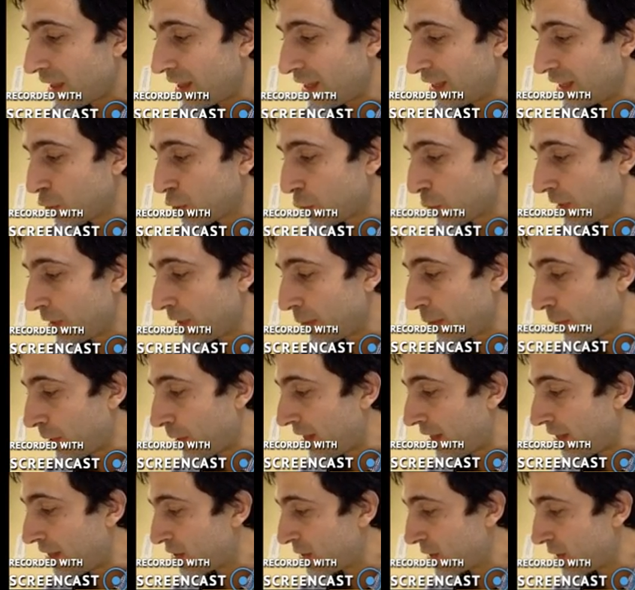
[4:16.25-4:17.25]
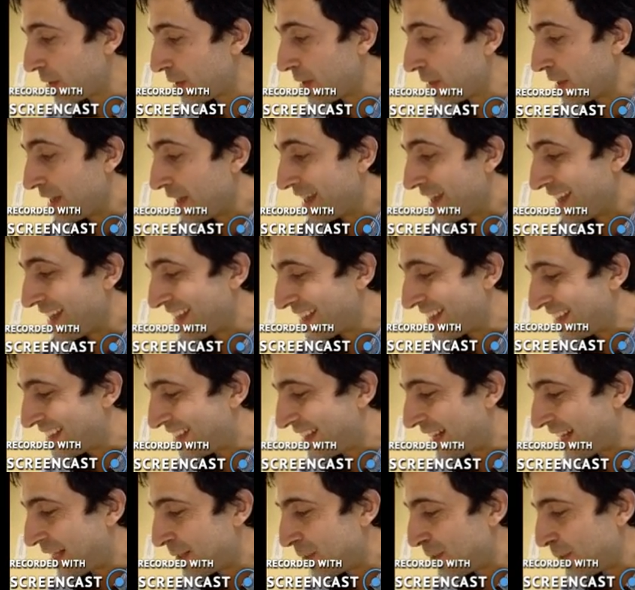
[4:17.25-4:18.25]
is 21. So it
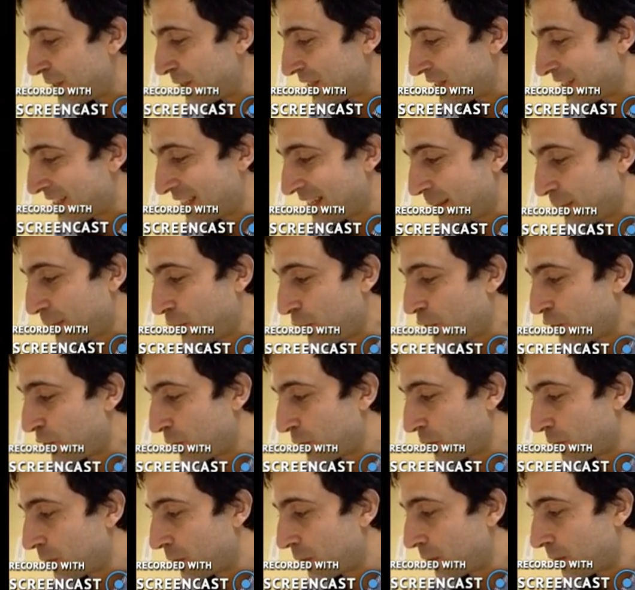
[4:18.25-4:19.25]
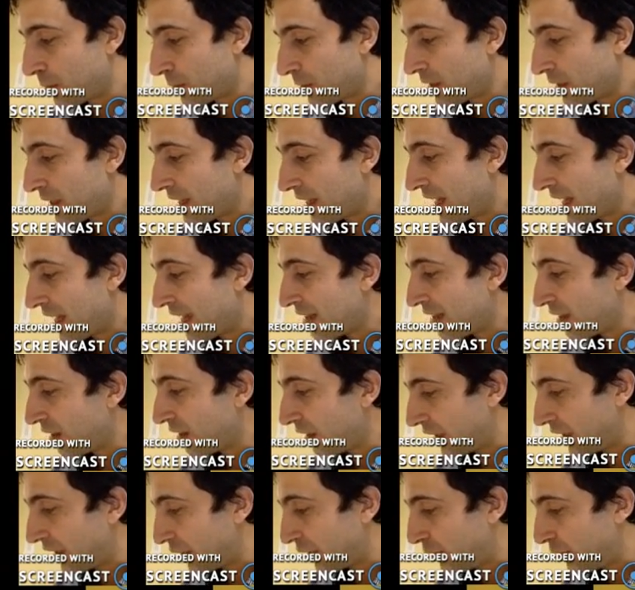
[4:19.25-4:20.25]
starts with a stem of 2 and a
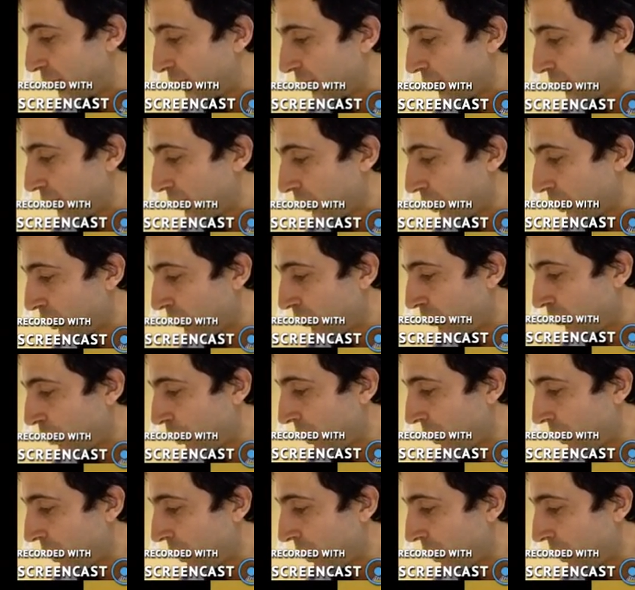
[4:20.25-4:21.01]
leaf of